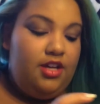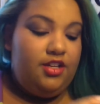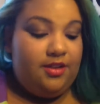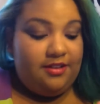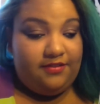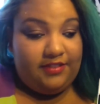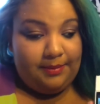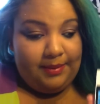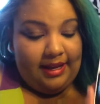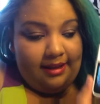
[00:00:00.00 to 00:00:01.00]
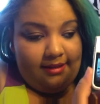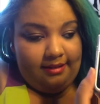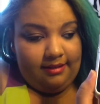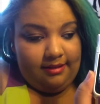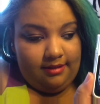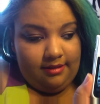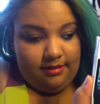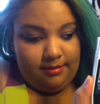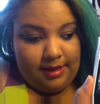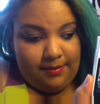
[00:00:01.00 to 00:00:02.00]
You can flip it
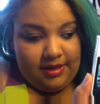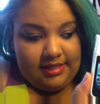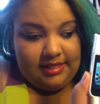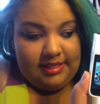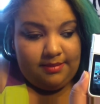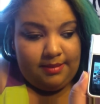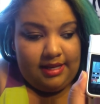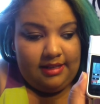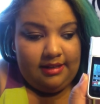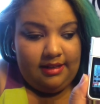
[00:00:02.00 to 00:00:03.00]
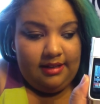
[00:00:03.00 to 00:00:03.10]
by pressing this button